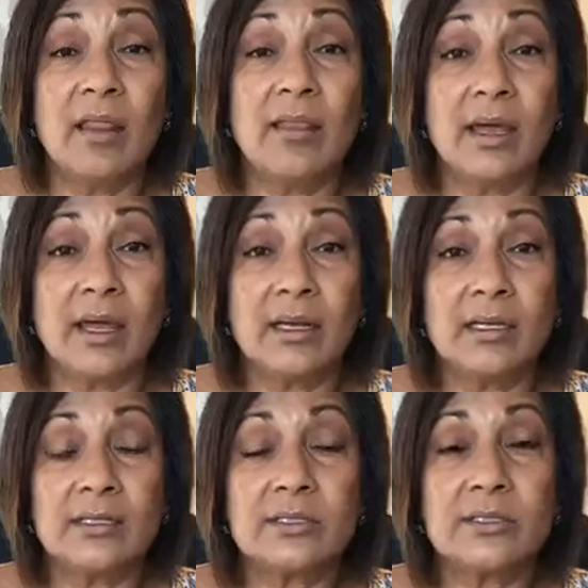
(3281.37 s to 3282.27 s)
That
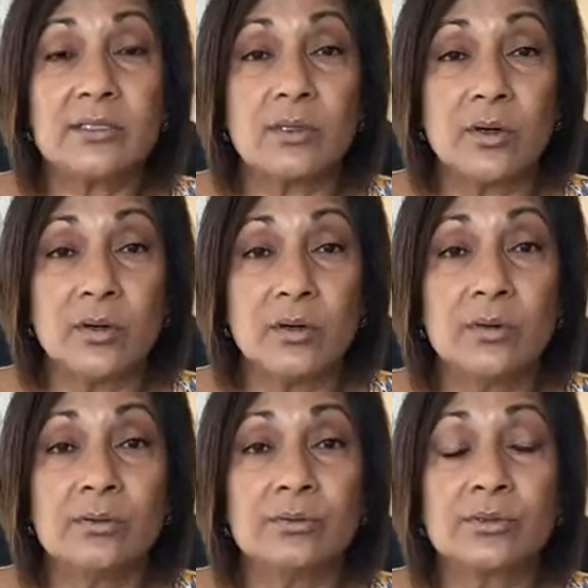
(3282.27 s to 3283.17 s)
is
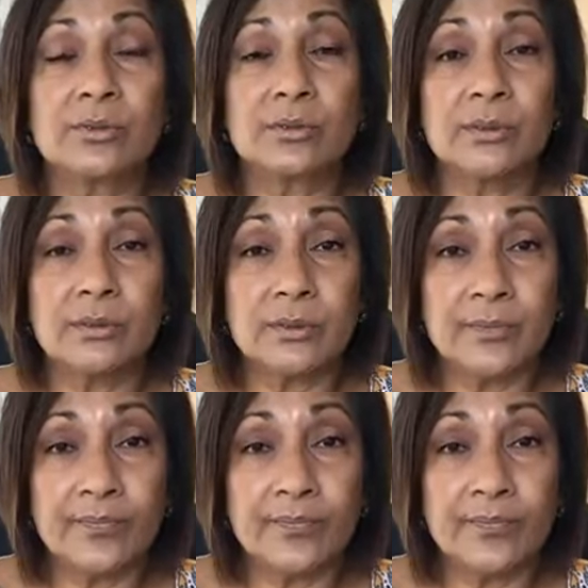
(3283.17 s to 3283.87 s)
so true.